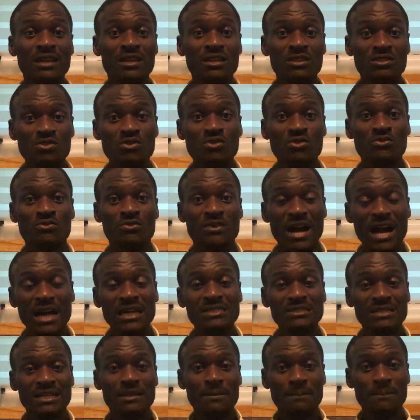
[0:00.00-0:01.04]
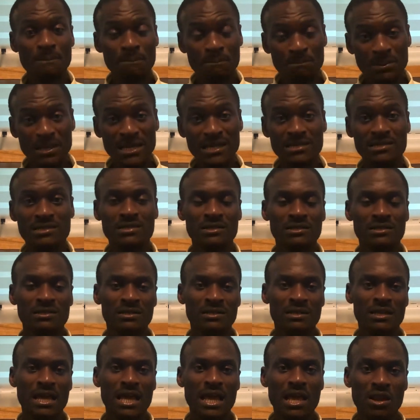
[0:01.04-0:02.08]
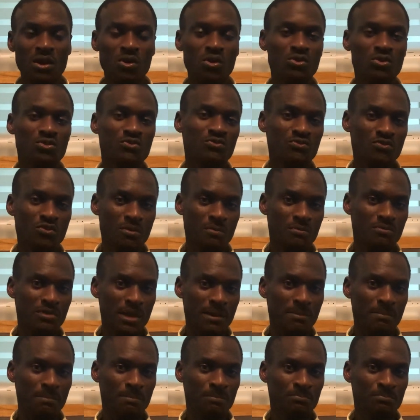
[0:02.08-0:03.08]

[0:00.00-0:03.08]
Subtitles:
you've actually picked a lot from them.